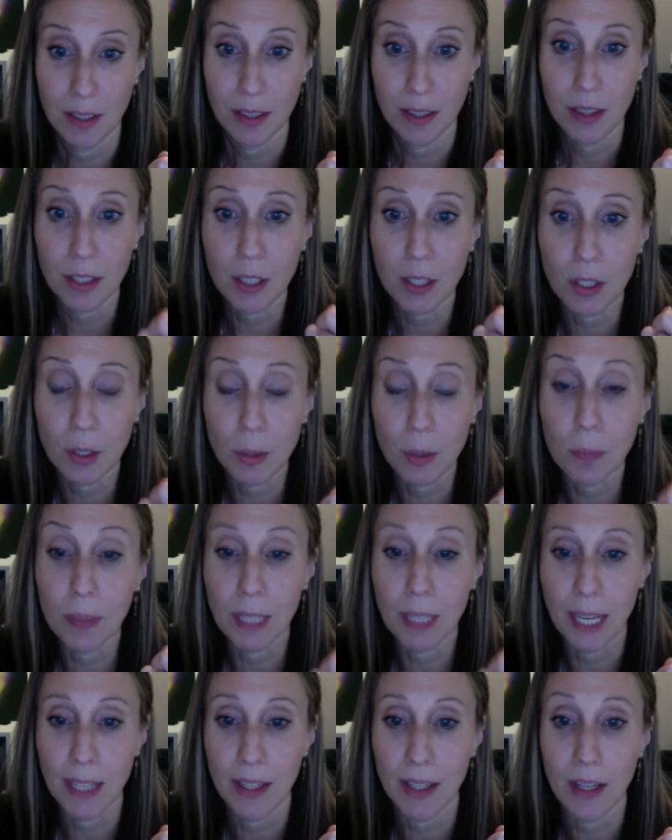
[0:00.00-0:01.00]
The Q
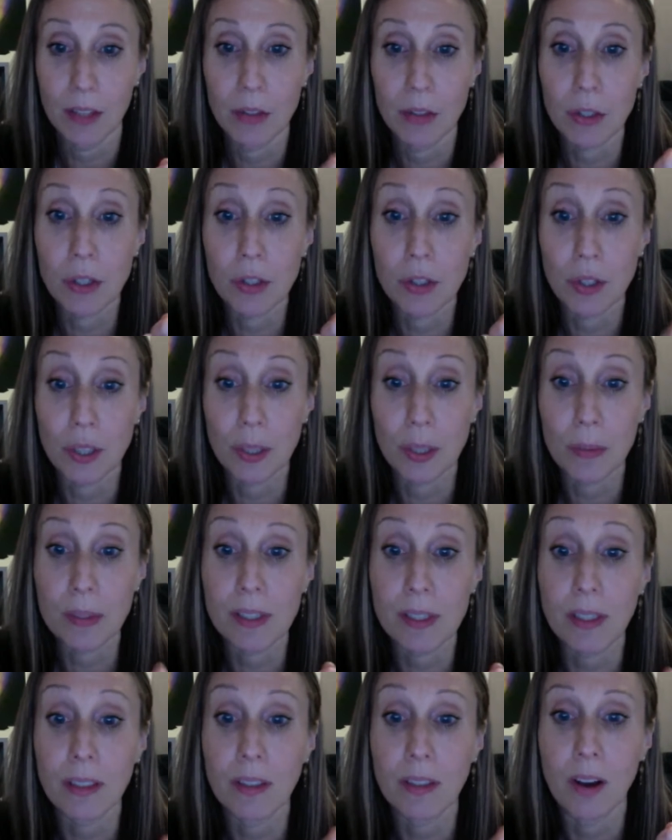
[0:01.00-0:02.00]
plan understood it was
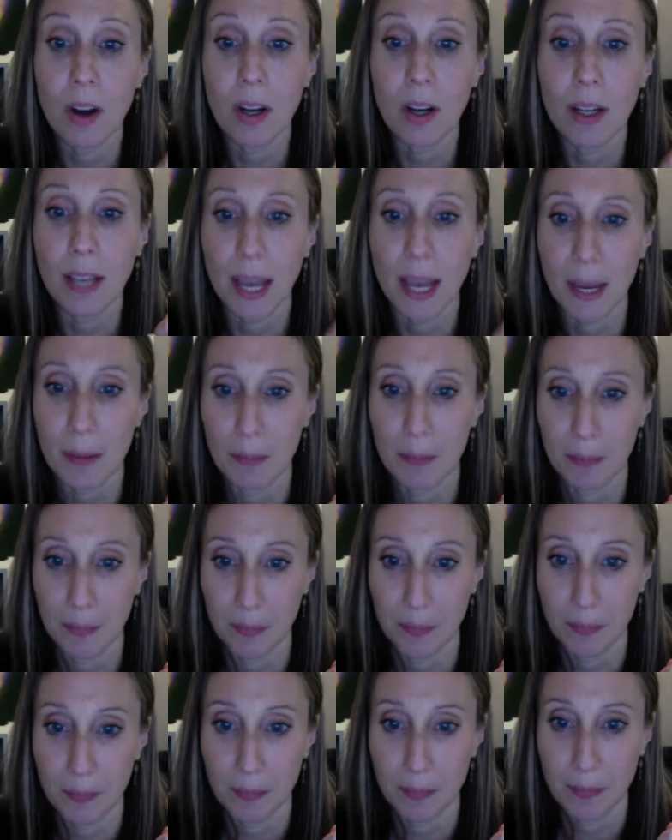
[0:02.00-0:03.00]
a long game,
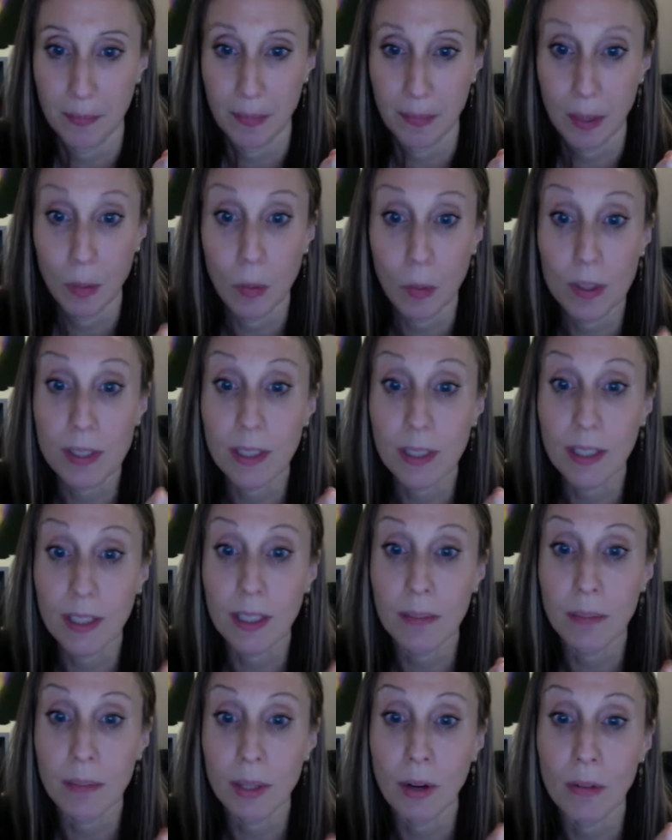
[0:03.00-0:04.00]
it wasn't going to
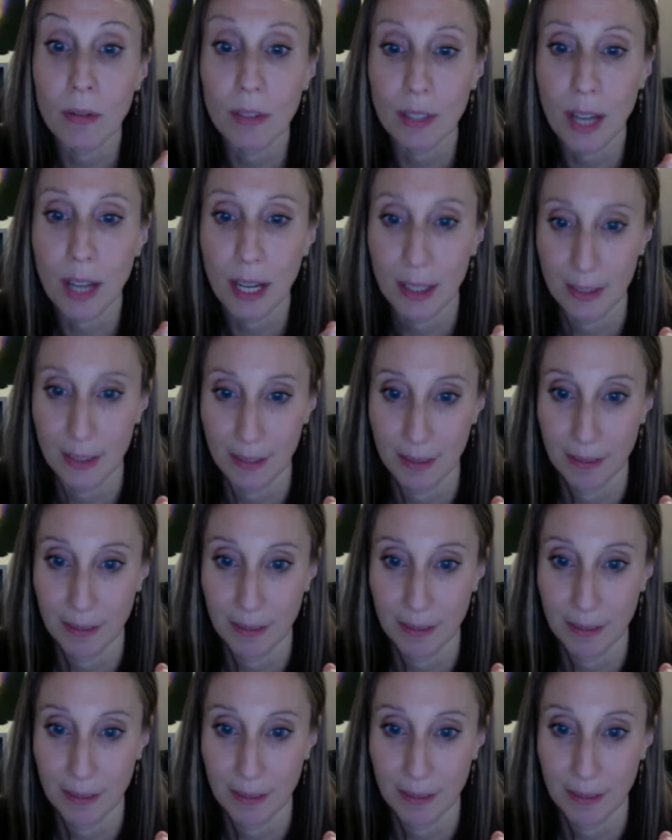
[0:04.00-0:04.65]
be overnight.